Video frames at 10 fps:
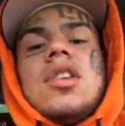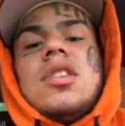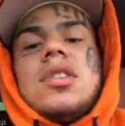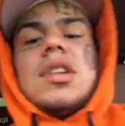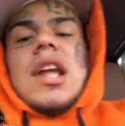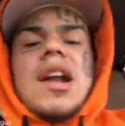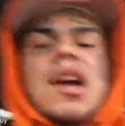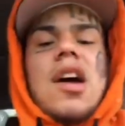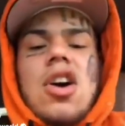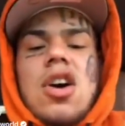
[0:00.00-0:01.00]
Go home. Nah, go
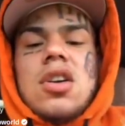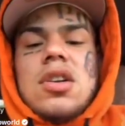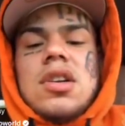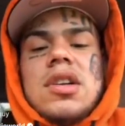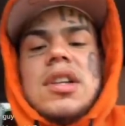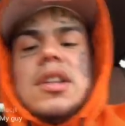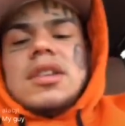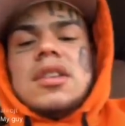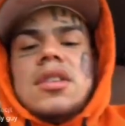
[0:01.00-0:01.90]
to home. Go to home.